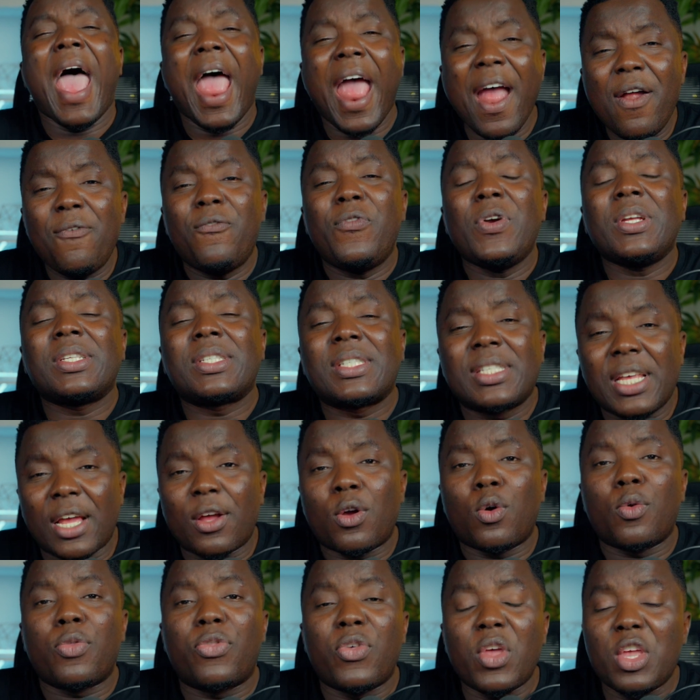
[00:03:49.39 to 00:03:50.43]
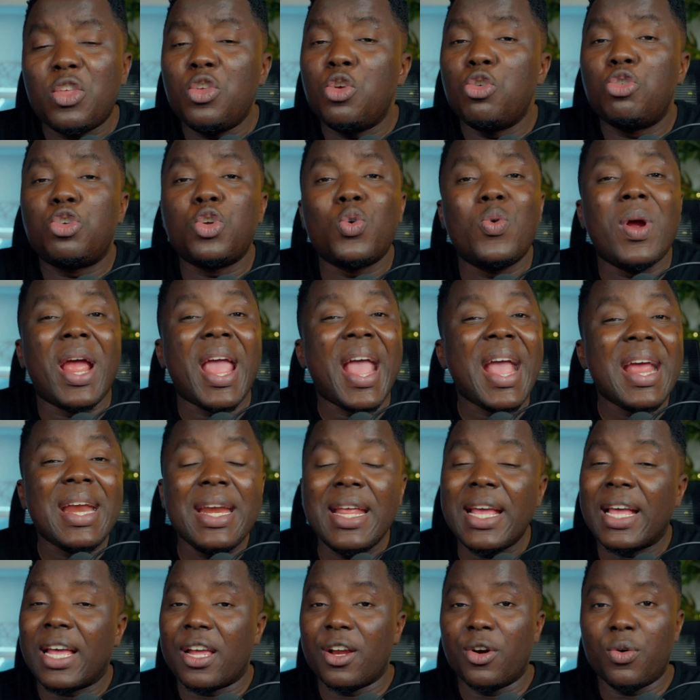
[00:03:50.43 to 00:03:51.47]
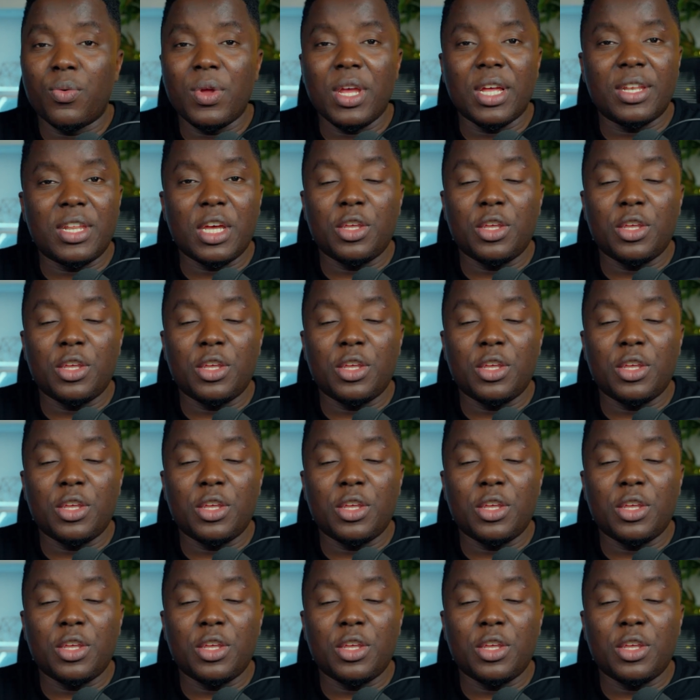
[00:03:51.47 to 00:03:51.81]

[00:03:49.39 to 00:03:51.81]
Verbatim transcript: every single thing you do, any career